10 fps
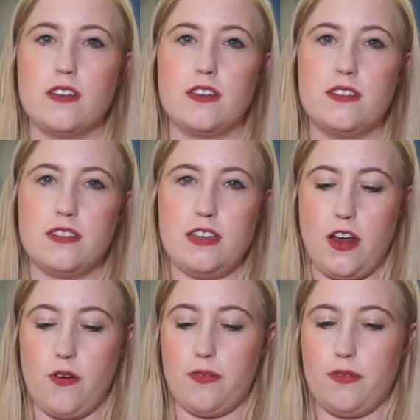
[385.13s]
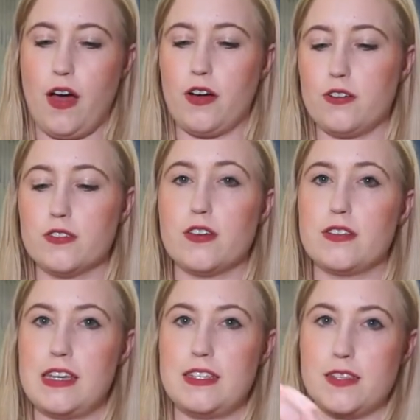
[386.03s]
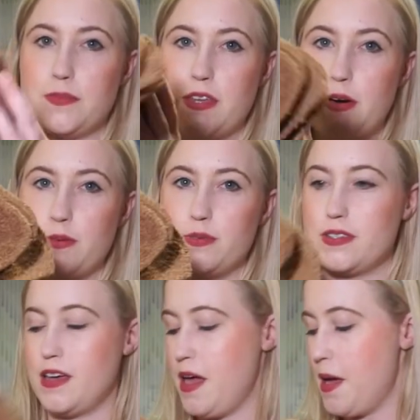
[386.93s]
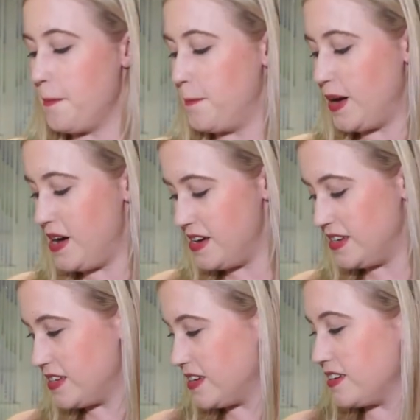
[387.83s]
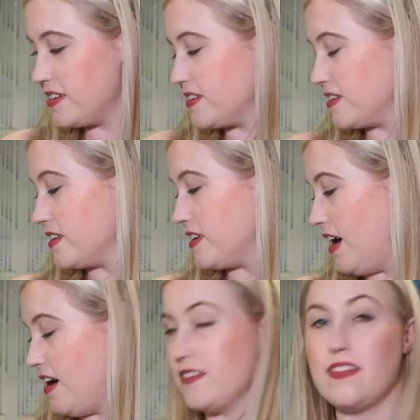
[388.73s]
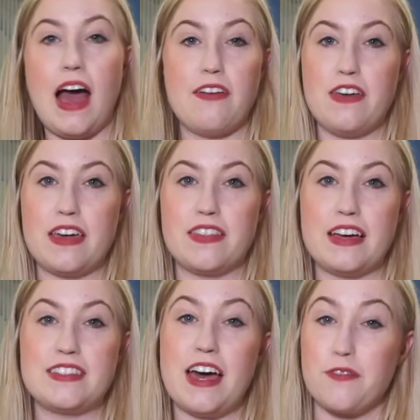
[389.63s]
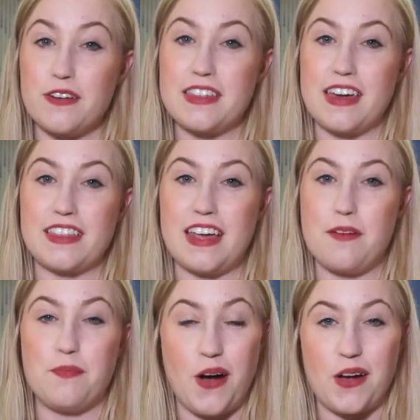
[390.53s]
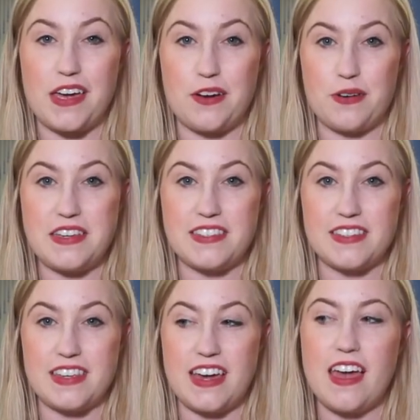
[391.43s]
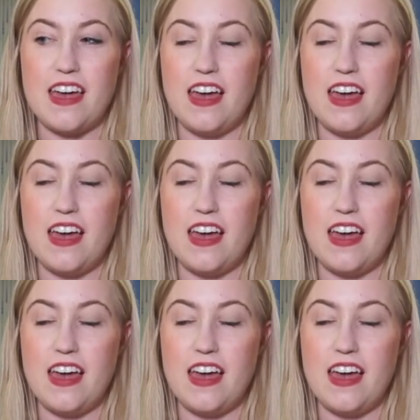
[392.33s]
Because, you know, a girl's going to need some of those. But, yeah. I think that's everything that I bought here recently